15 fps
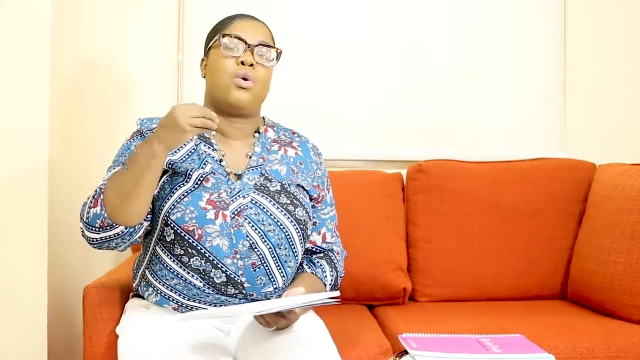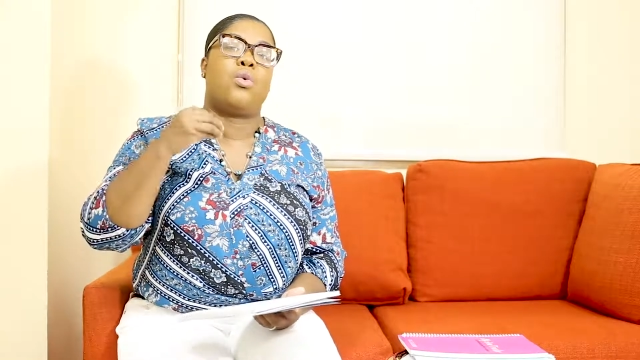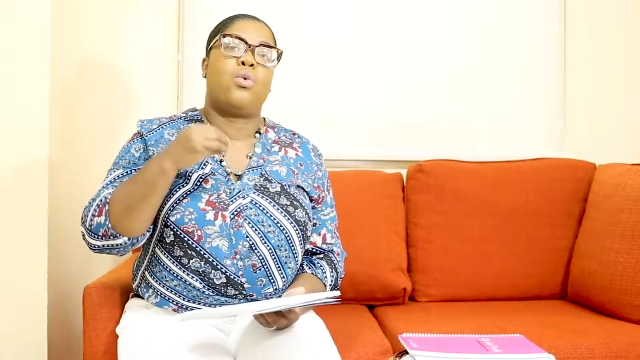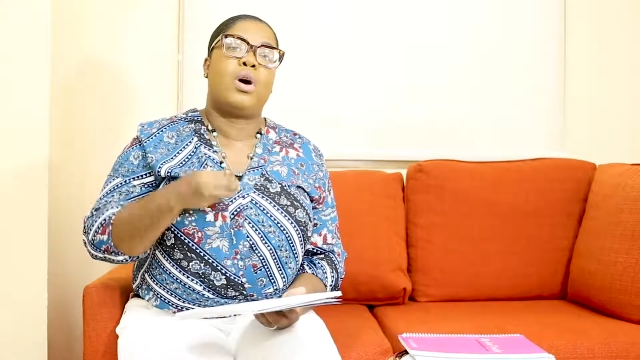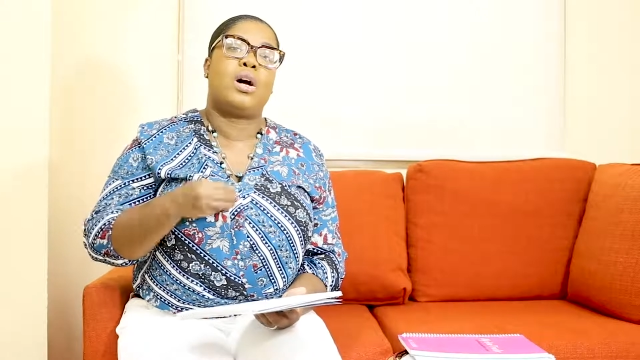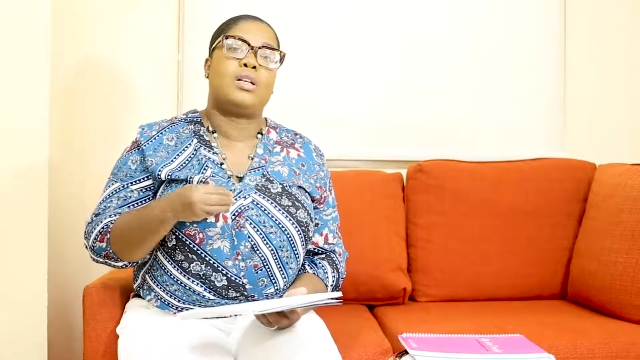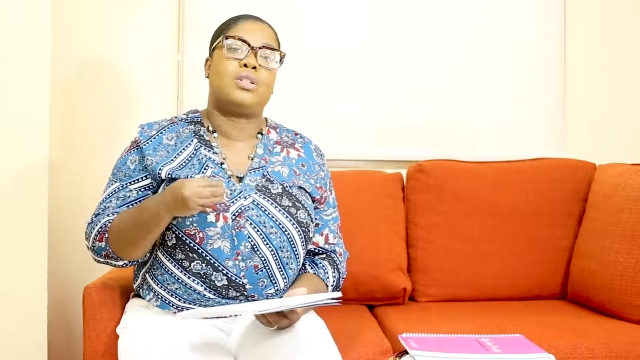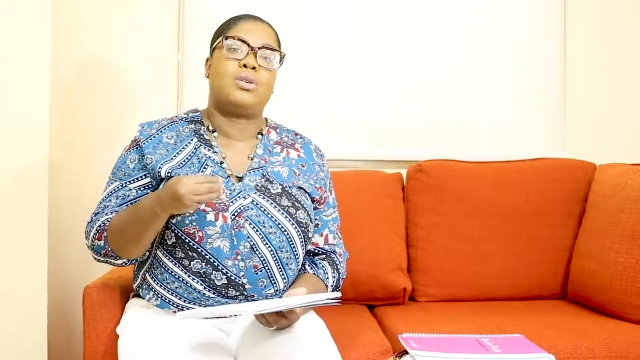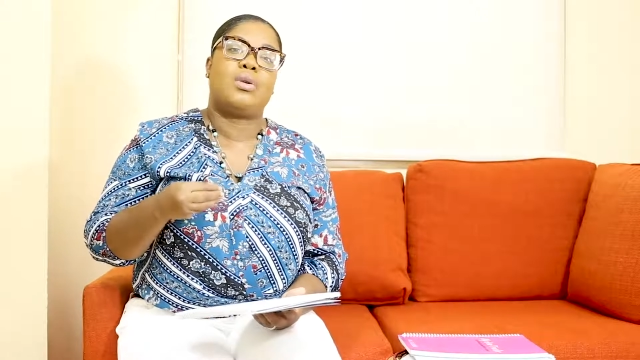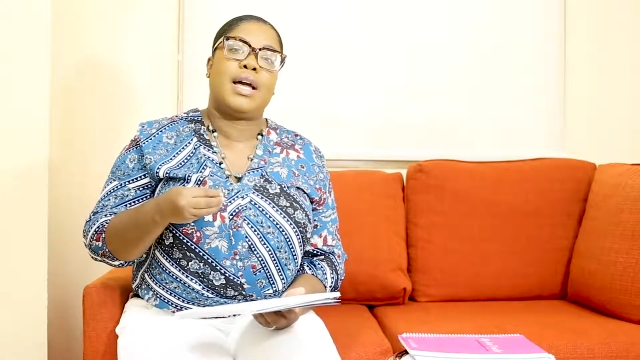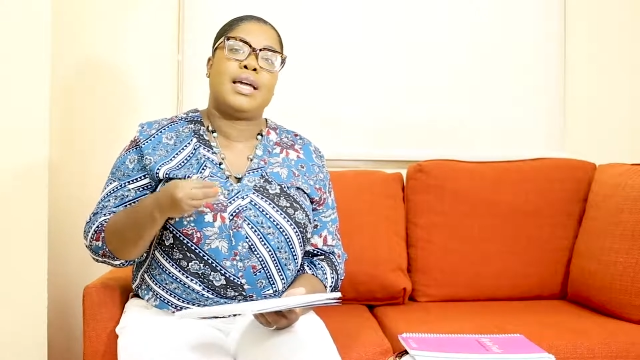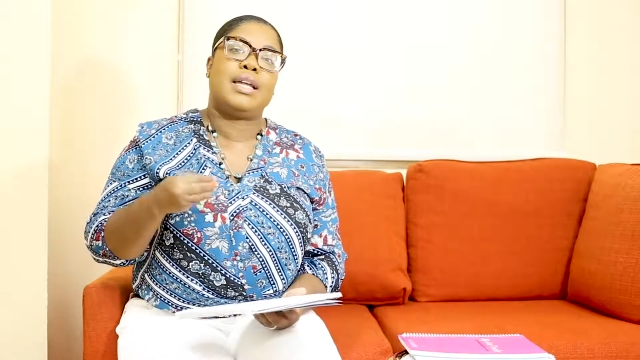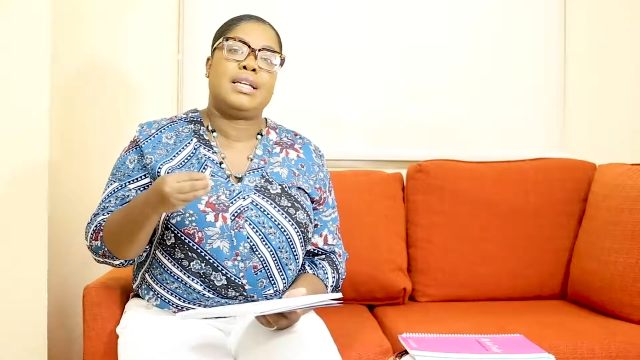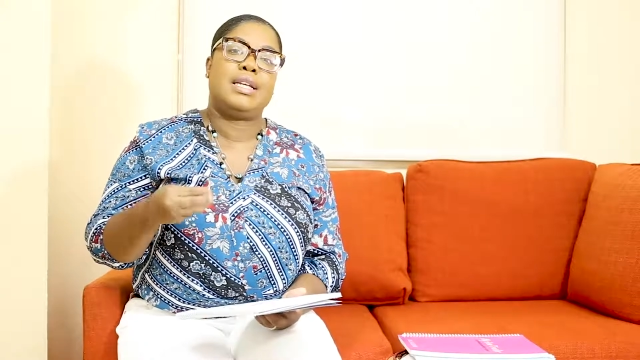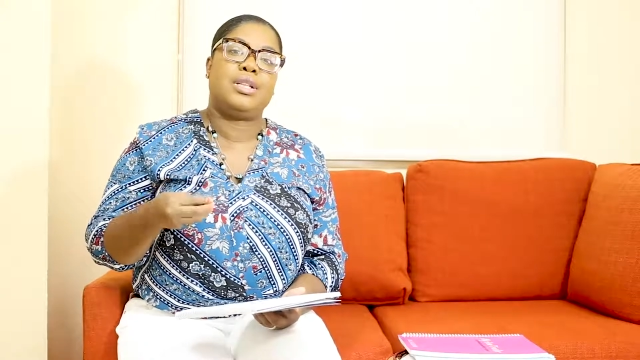what do
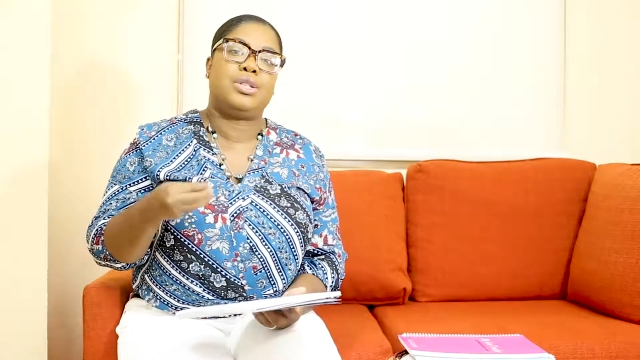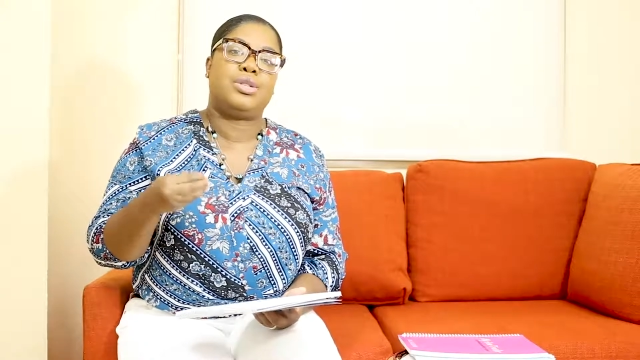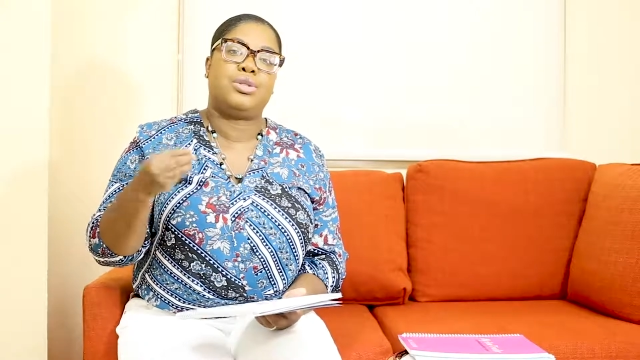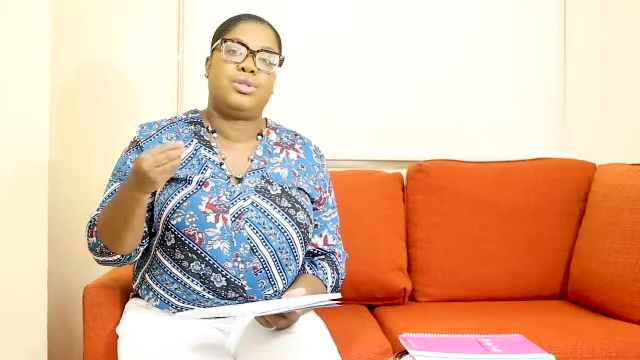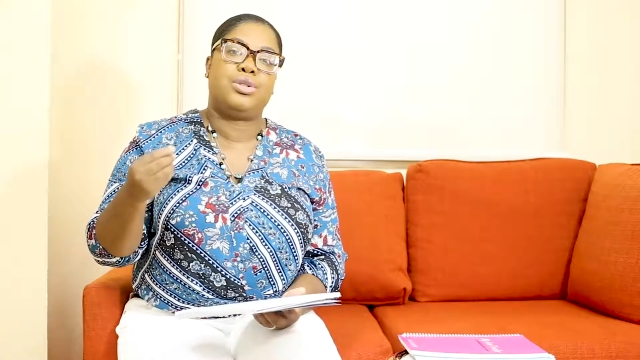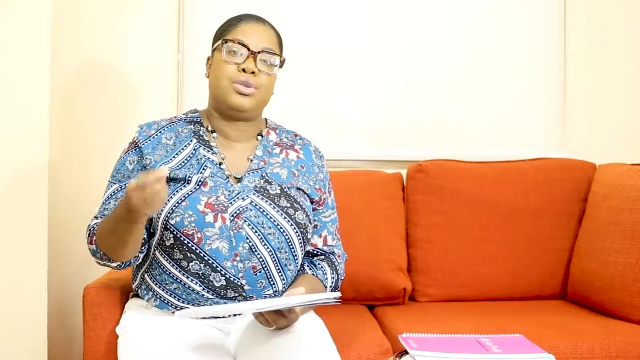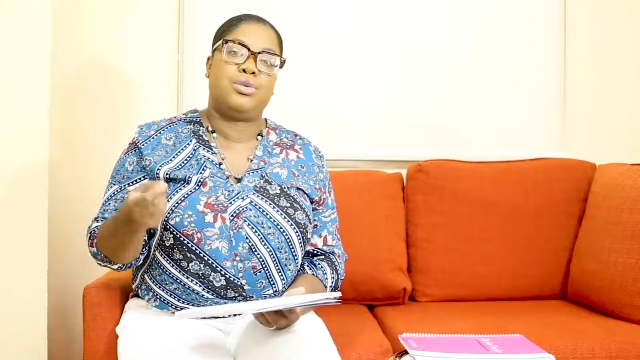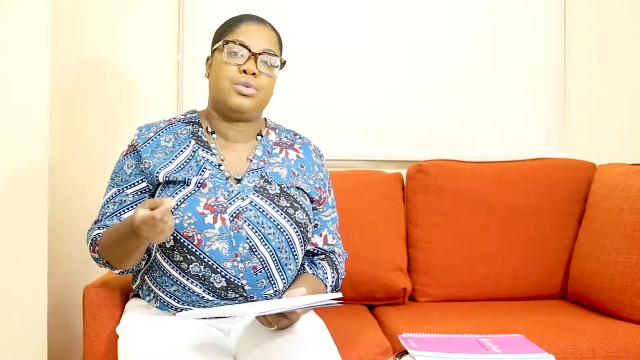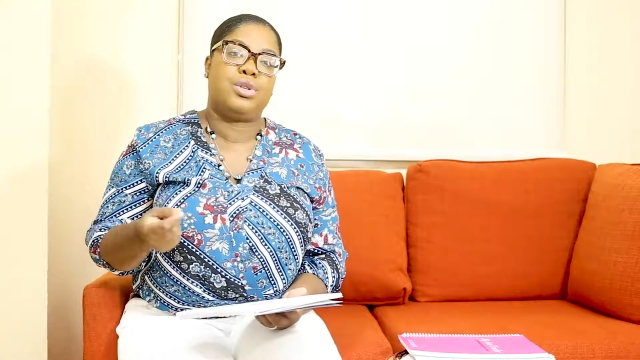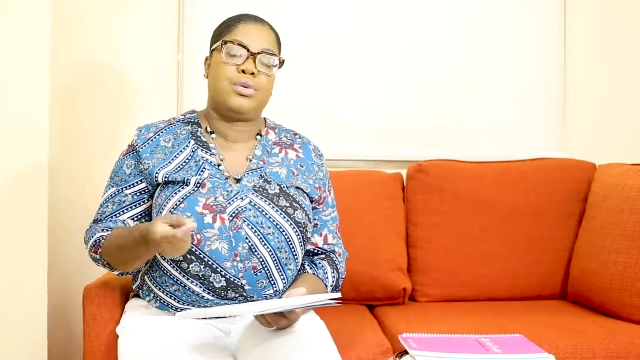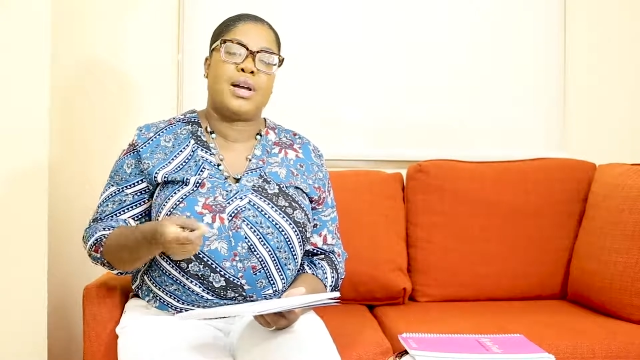I need to do?